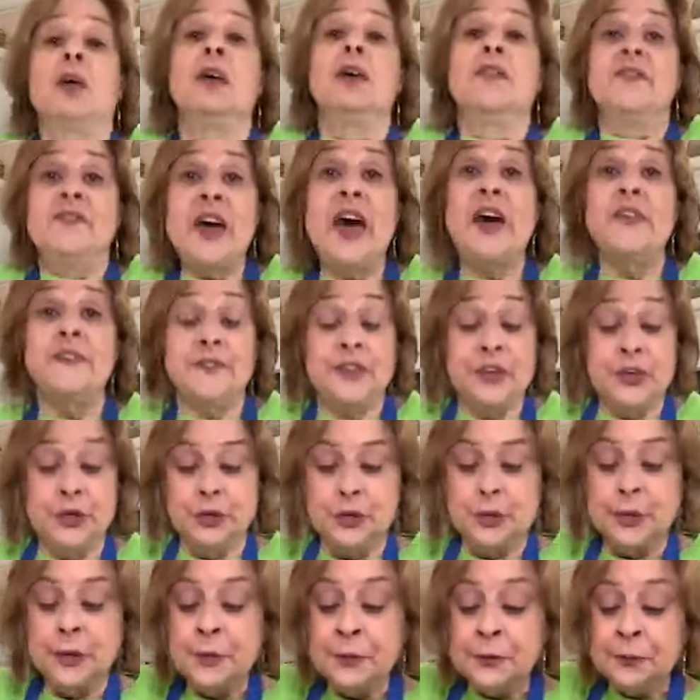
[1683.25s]
fat food.
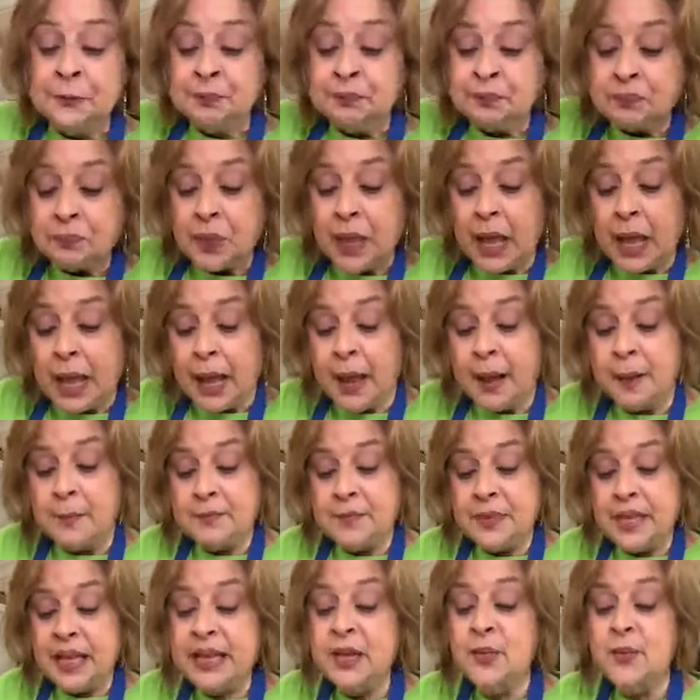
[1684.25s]

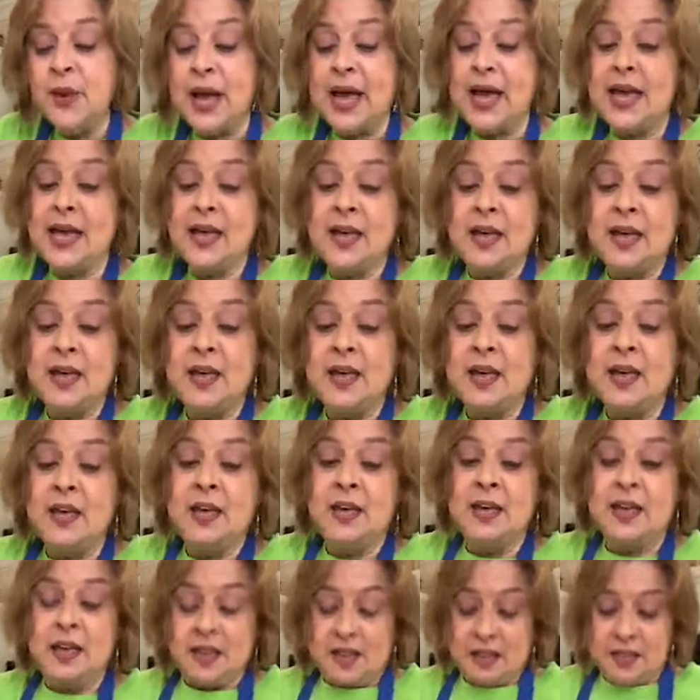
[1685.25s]
Anyway,
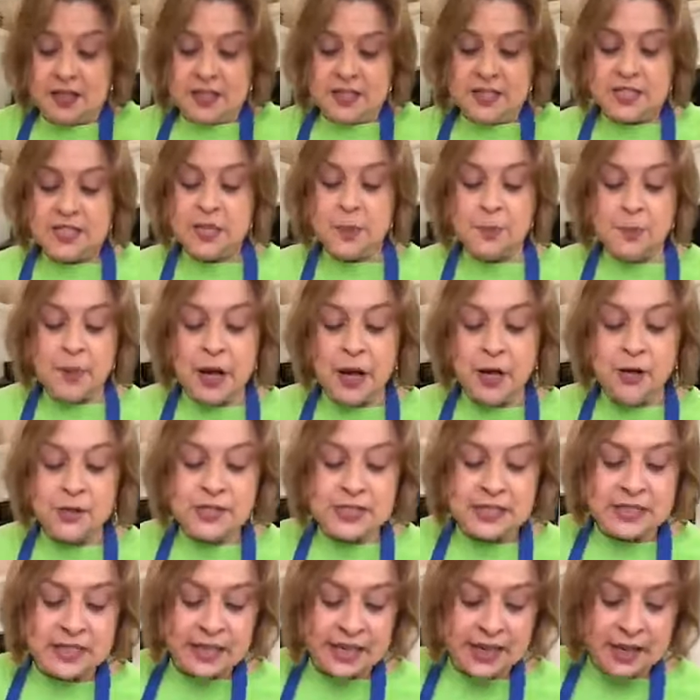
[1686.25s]

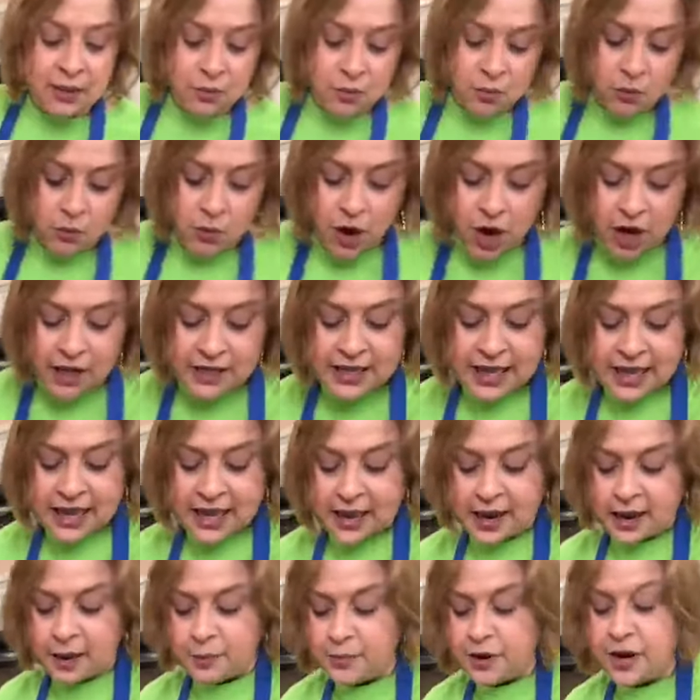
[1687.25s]
supposedly on
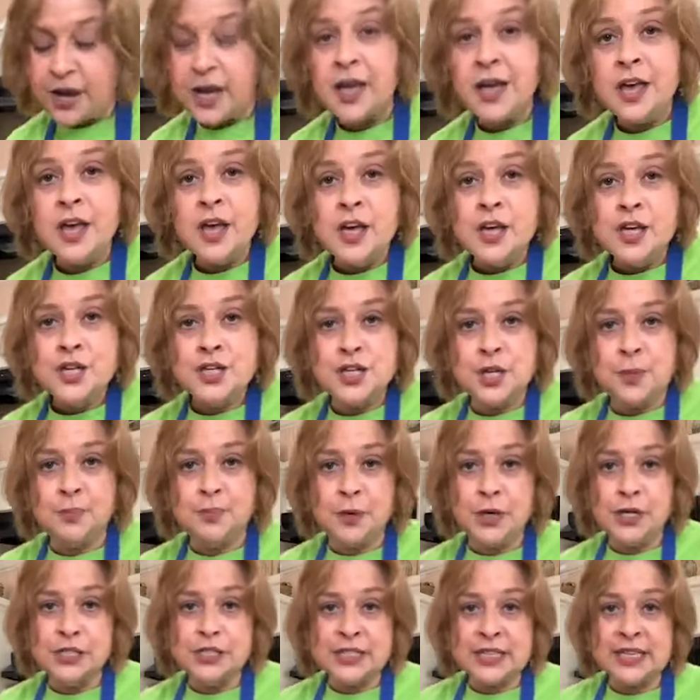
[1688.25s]
camera, she
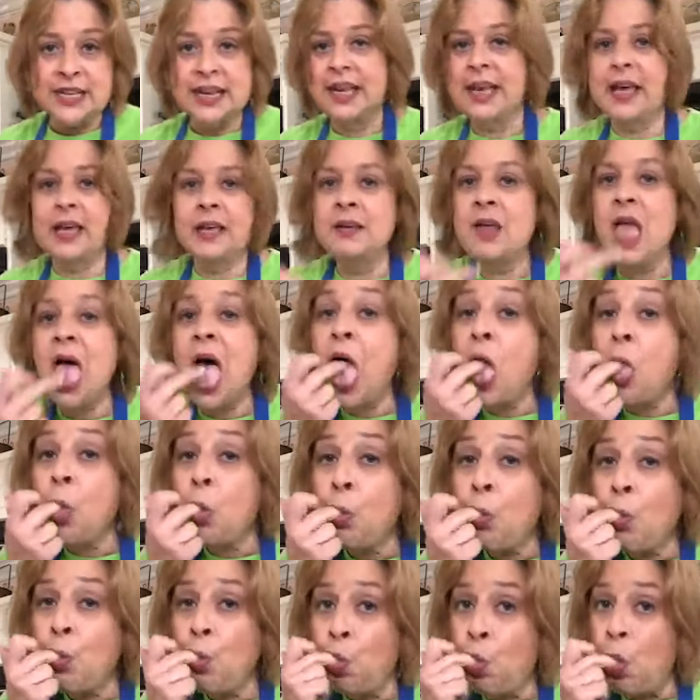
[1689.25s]
puts it in
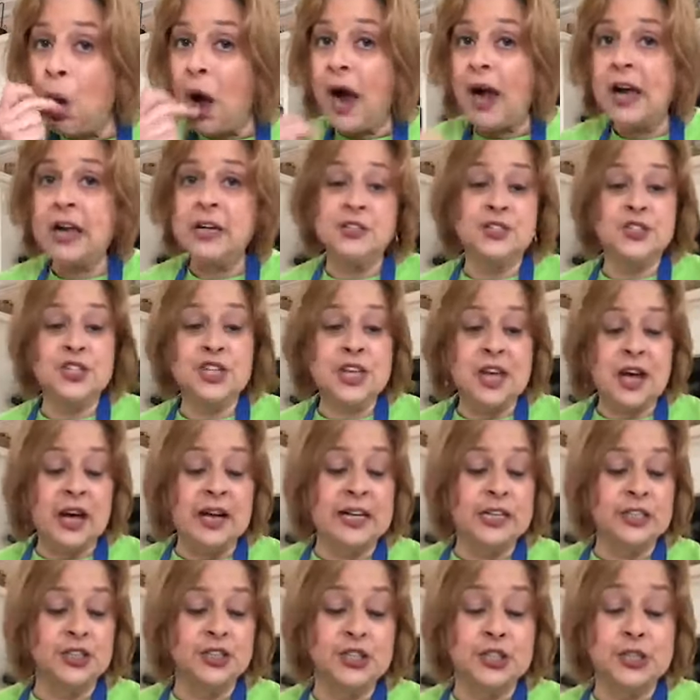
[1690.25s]
and she
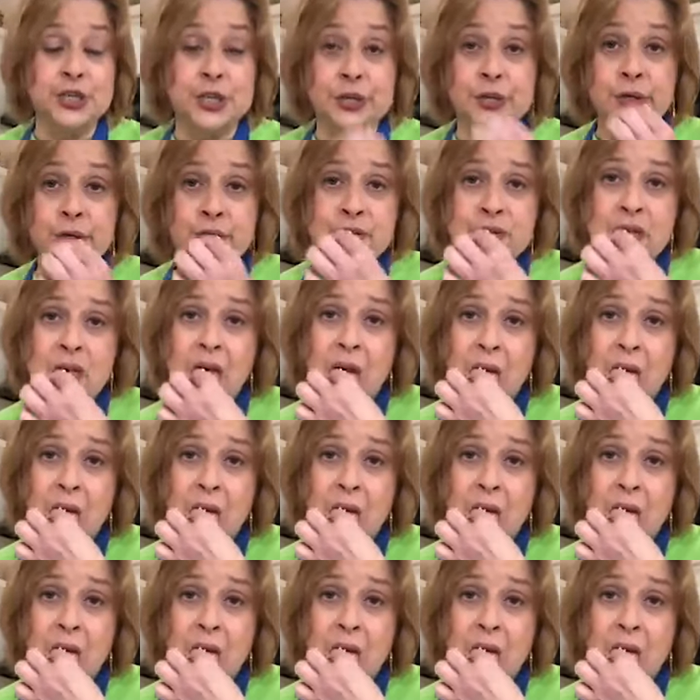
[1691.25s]
kind of chews.